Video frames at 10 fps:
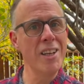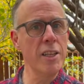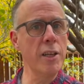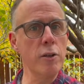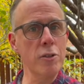
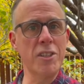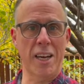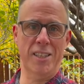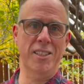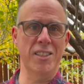little
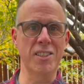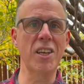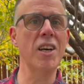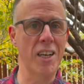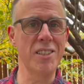sections
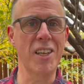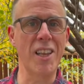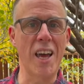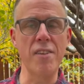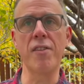uh, to
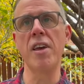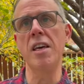life.